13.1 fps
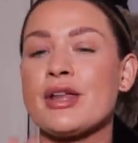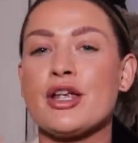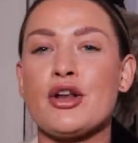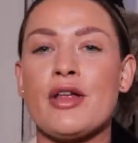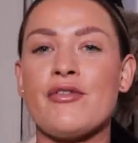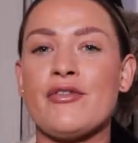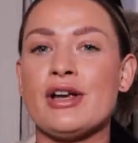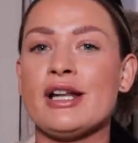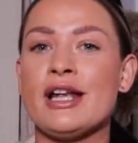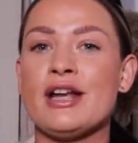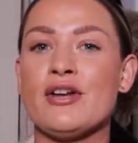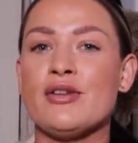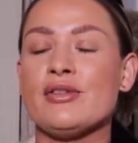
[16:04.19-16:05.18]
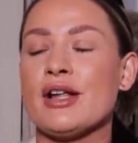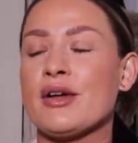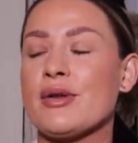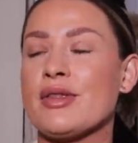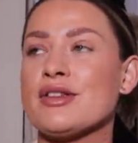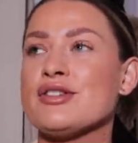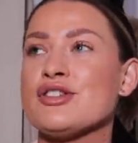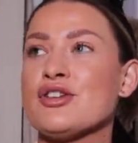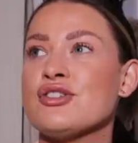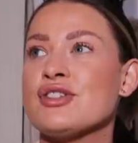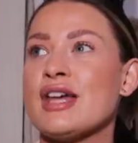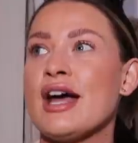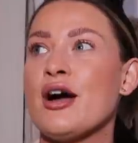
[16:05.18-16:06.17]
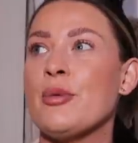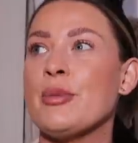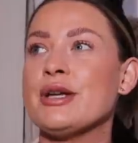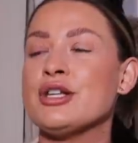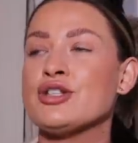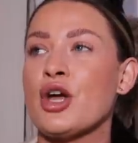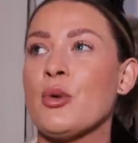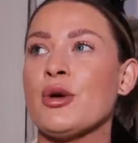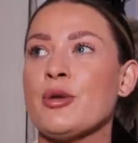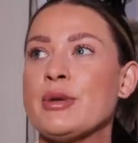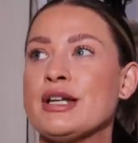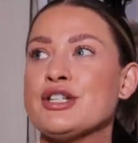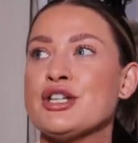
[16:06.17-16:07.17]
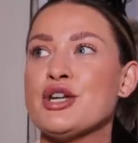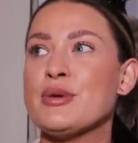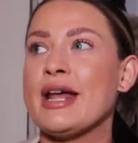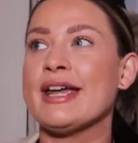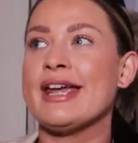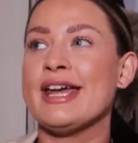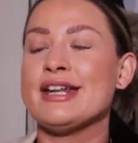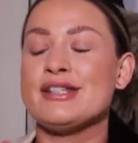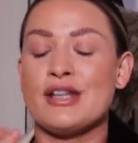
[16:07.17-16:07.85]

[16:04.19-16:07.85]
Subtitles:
You know that feeling of like the sun's out, but you don't want to be too naked.